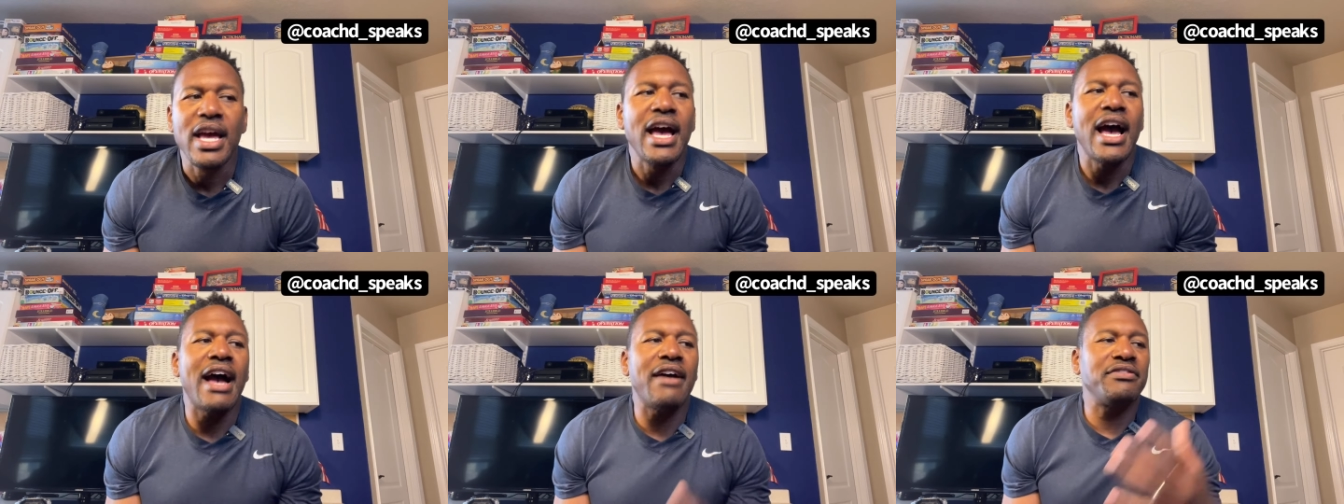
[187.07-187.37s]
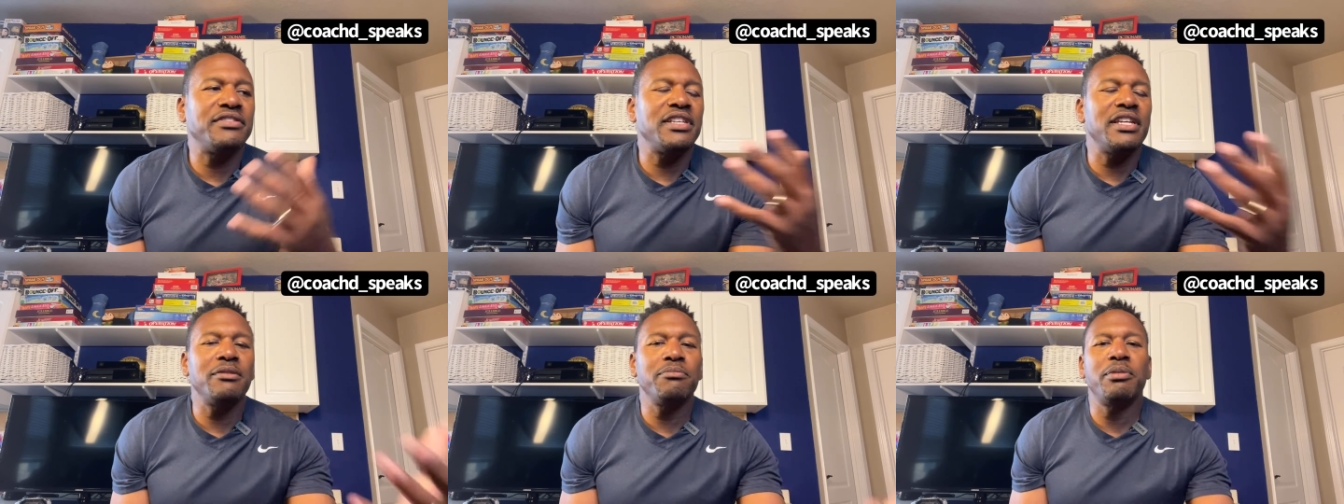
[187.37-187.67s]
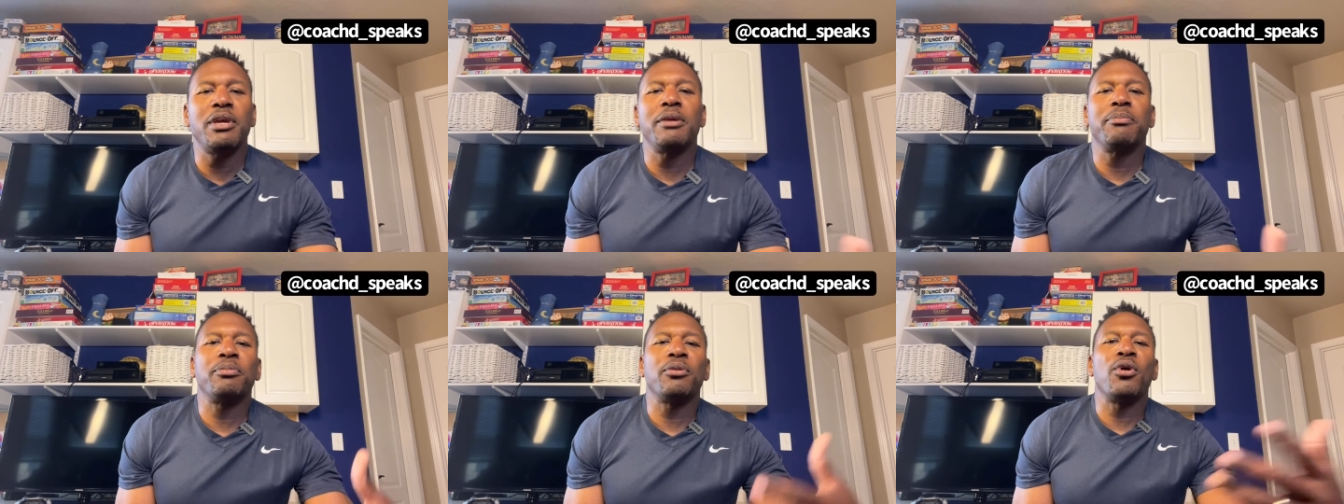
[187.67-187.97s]
I've seen
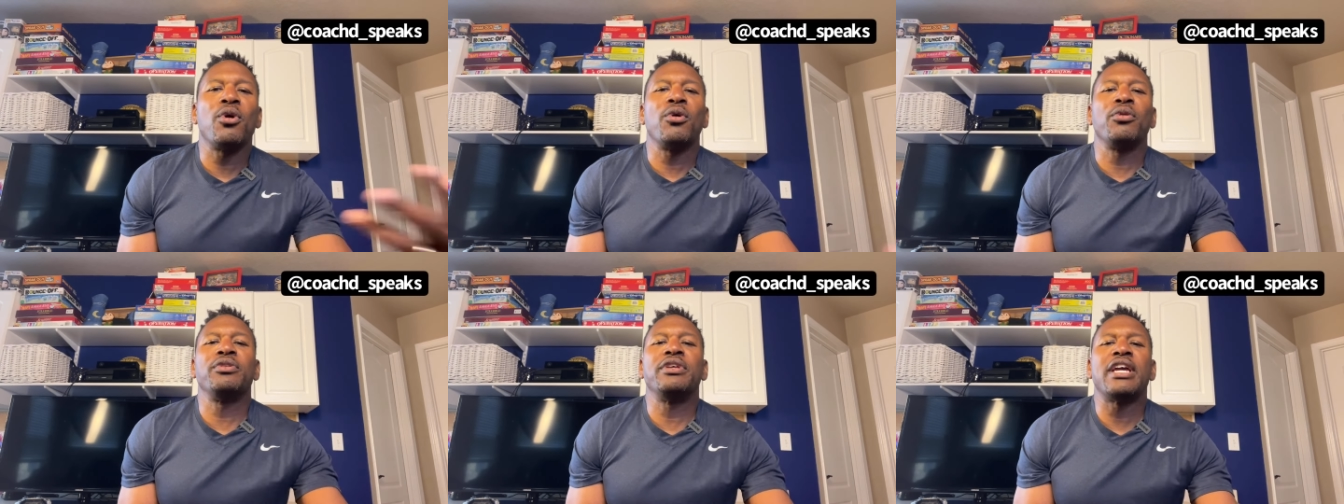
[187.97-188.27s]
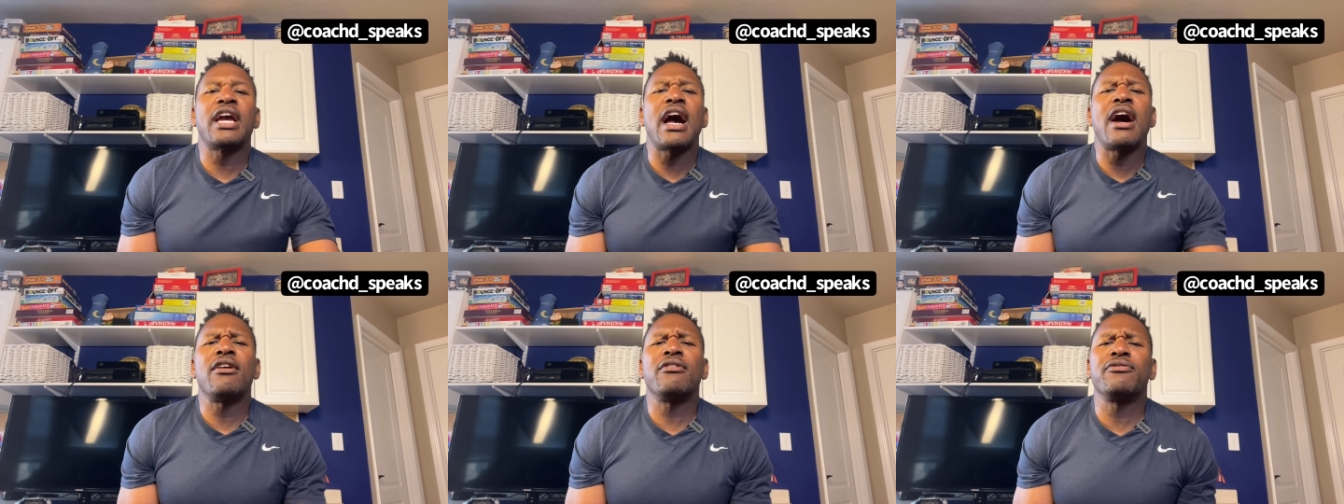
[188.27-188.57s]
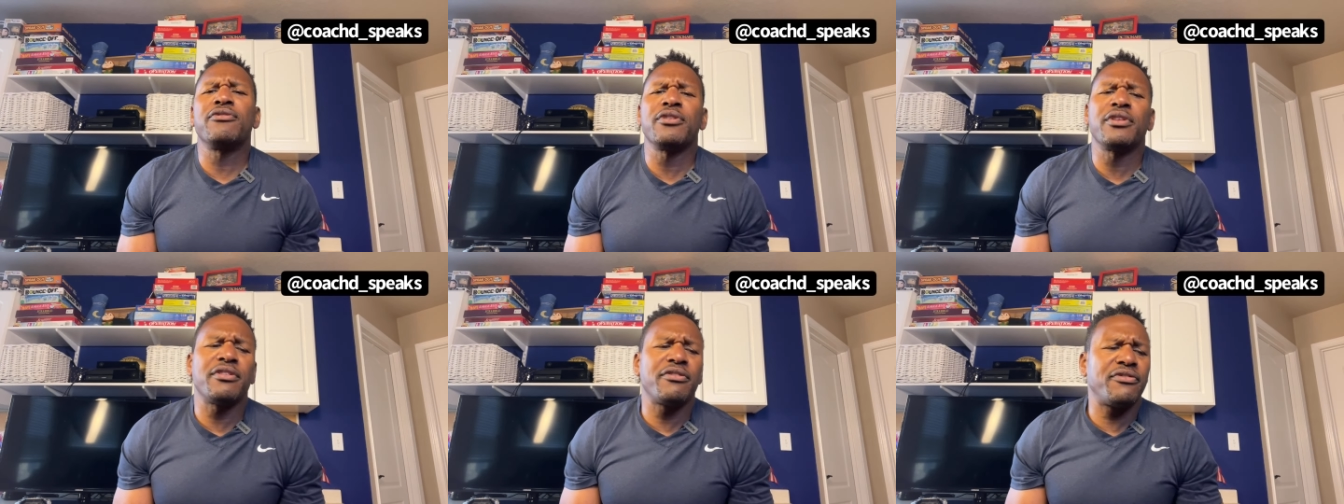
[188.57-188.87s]
people holding out
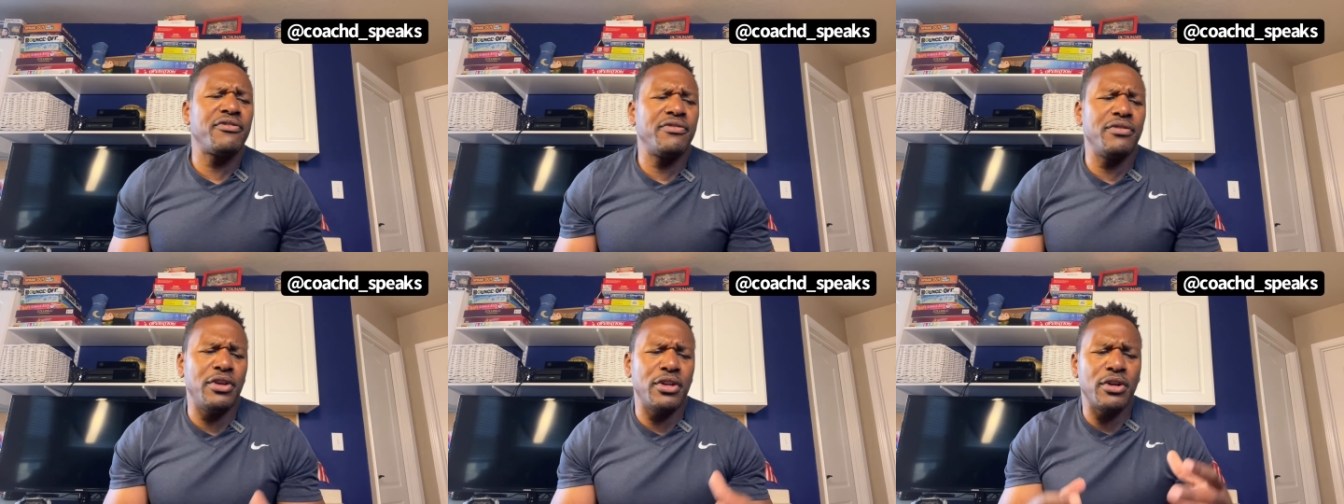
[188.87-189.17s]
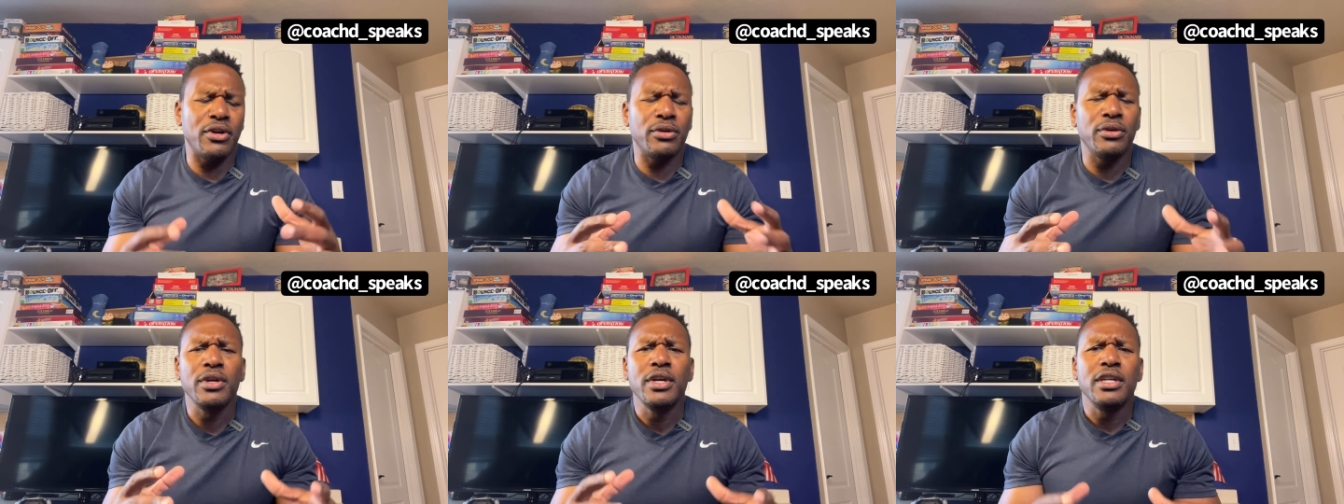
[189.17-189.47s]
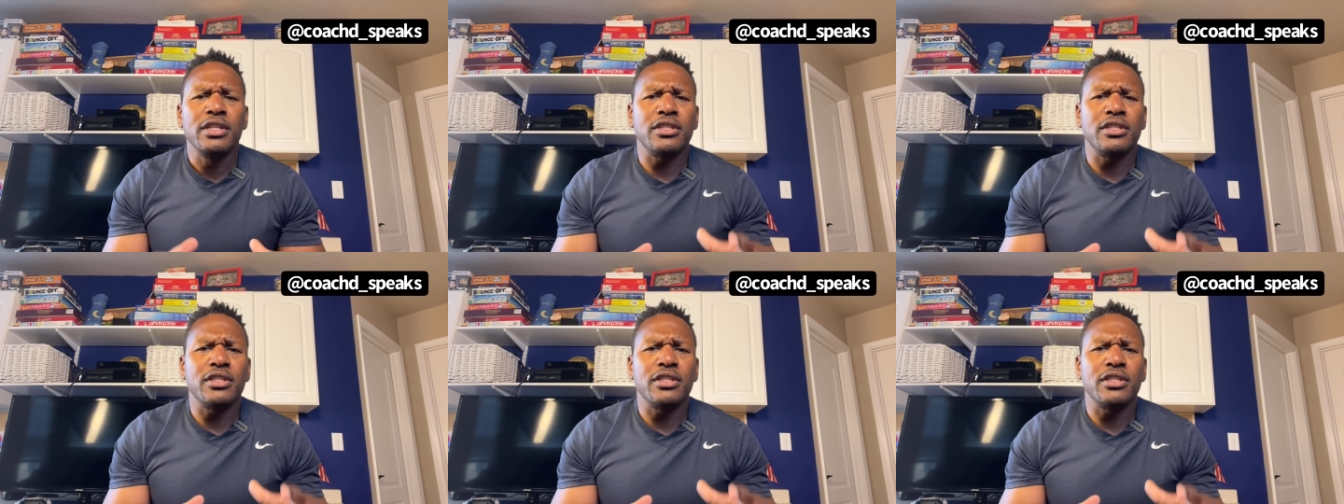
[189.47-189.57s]
for the, you know,